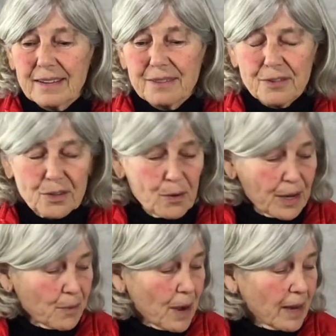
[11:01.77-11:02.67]
for
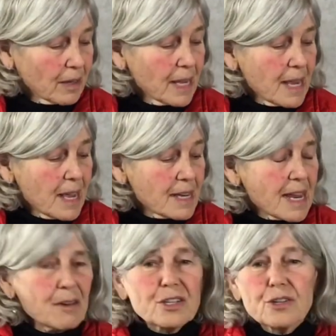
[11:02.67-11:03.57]
quite a while. And
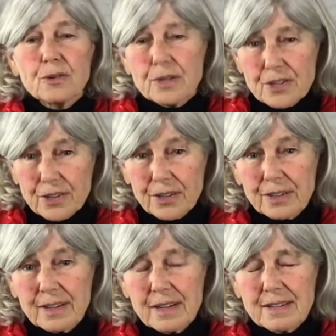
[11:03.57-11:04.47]
now it's your
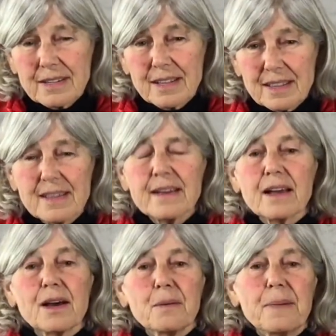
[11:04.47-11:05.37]
turn to
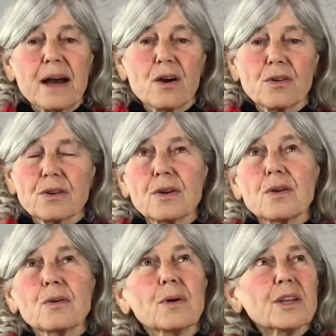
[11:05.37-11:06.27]
think about
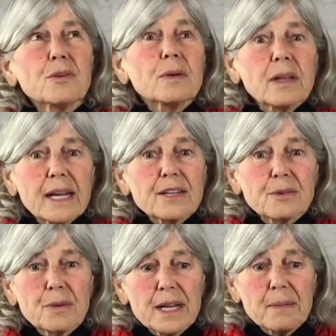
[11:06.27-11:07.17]
what you would like
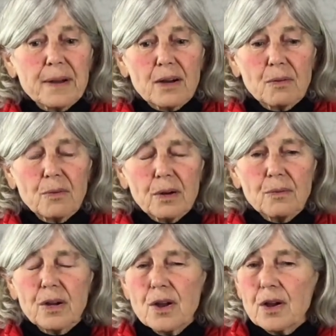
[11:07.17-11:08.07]
to write about.
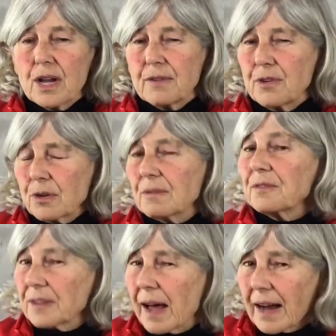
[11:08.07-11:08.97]
What, if you could
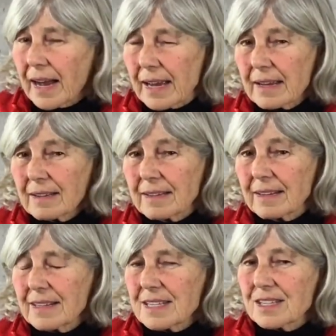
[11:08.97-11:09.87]
fly,
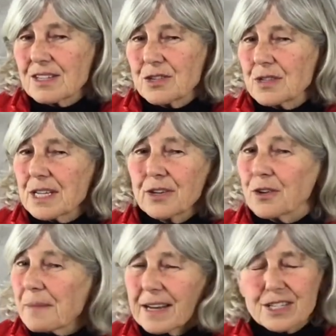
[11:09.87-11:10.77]
and this is using your
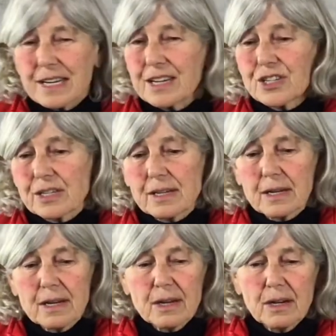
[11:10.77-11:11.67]

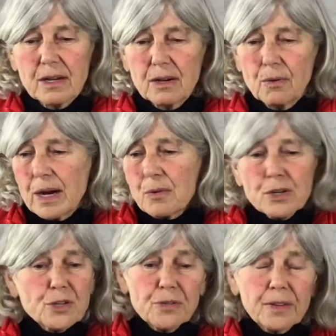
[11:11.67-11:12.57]
imagination, where
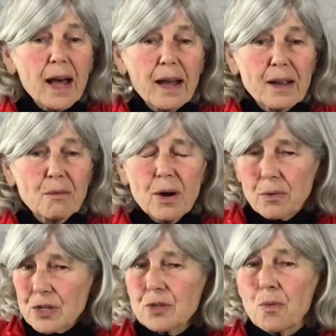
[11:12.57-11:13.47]
would you fly? What
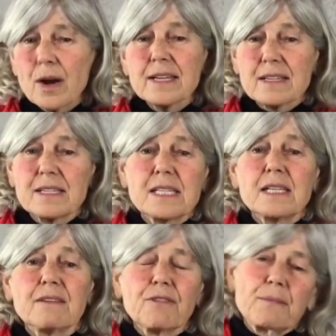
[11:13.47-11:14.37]
would you want to
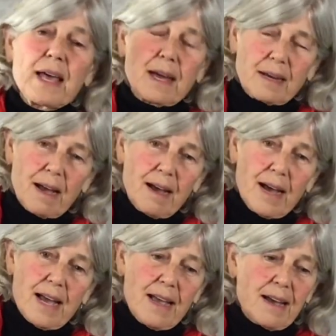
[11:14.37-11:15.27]
see from that
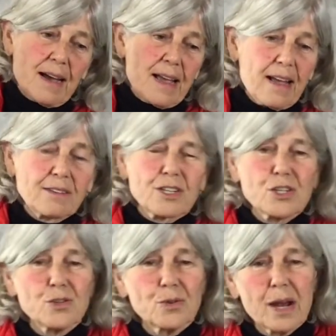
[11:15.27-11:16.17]
high, high
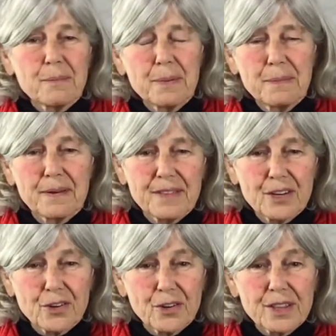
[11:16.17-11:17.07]
altitude up above
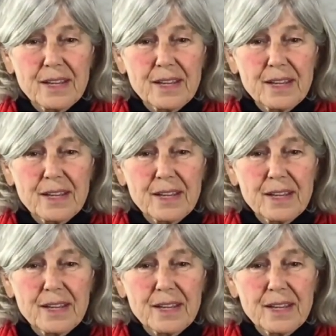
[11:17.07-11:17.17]
the earth?